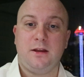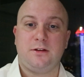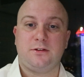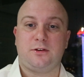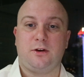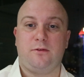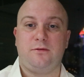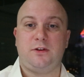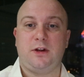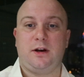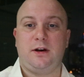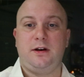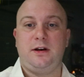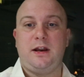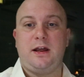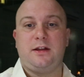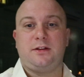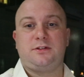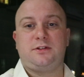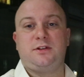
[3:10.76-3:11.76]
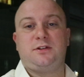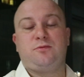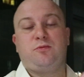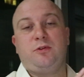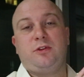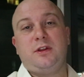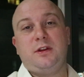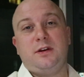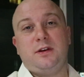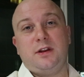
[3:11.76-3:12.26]
So I've done an analysis
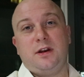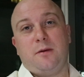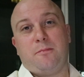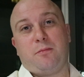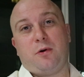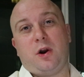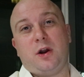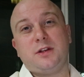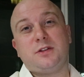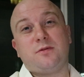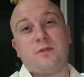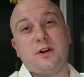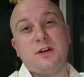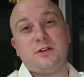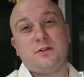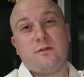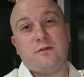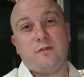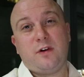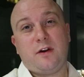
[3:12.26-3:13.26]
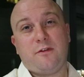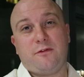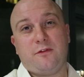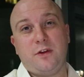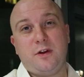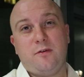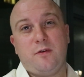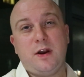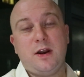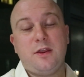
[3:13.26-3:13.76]
in a price range of
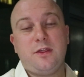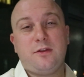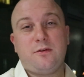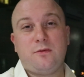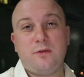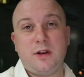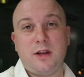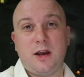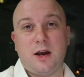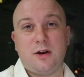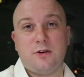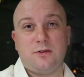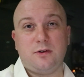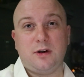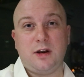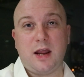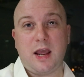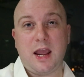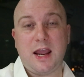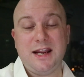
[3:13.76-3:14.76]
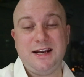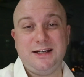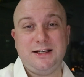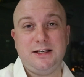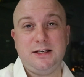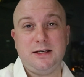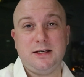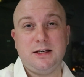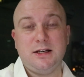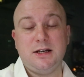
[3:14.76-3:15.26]
roughly around
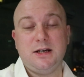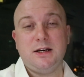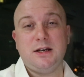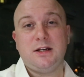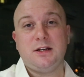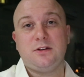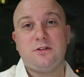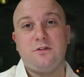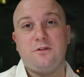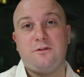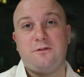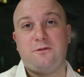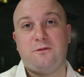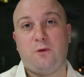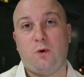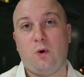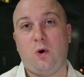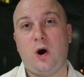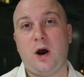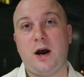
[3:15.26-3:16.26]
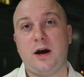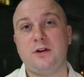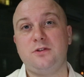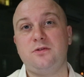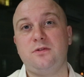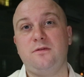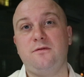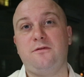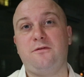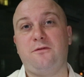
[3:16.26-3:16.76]
$380,000 to
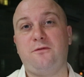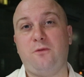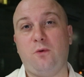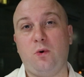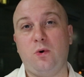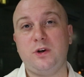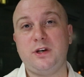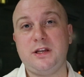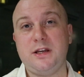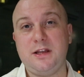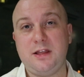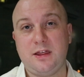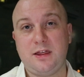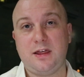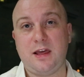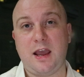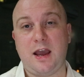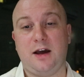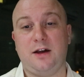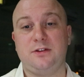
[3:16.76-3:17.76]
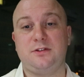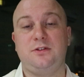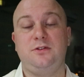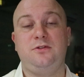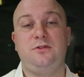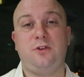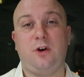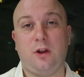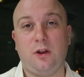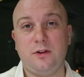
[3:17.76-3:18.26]

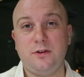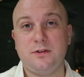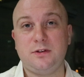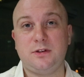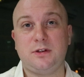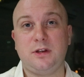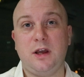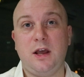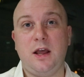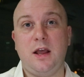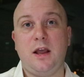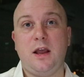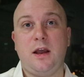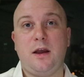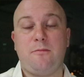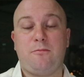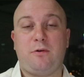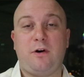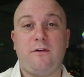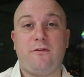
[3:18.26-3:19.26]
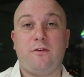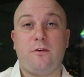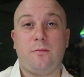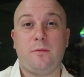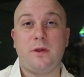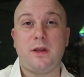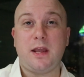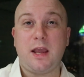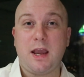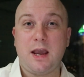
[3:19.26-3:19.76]
$440,000,
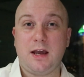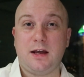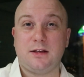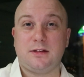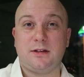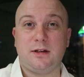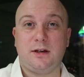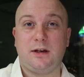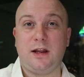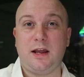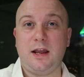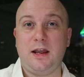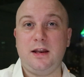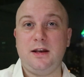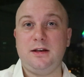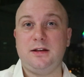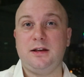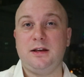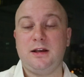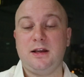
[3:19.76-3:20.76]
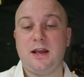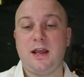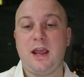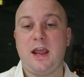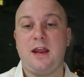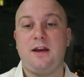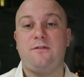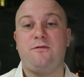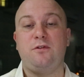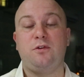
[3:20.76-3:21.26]
preferably house and land.
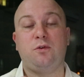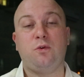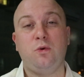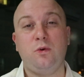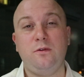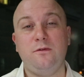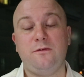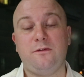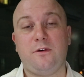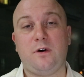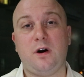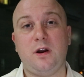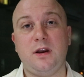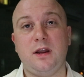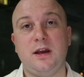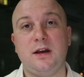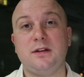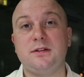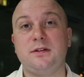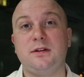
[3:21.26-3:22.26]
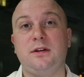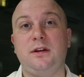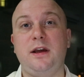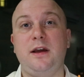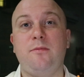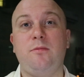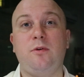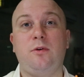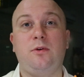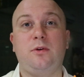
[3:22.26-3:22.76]
And if we couldn't find house and
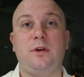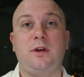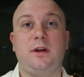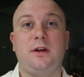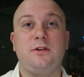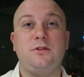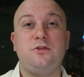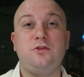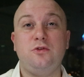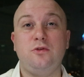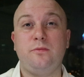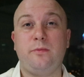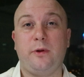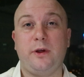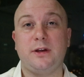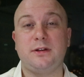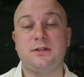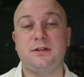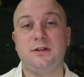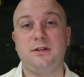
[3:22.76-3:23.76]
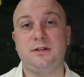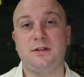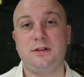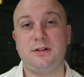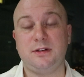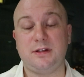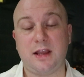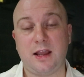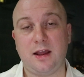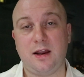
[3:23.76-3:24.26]
land, we're looking at duplexes
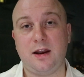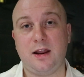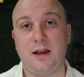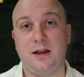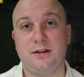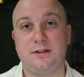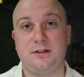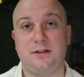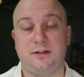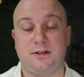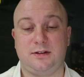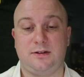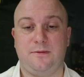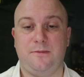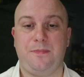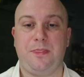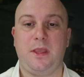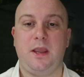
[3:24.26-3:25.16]
and townhouses.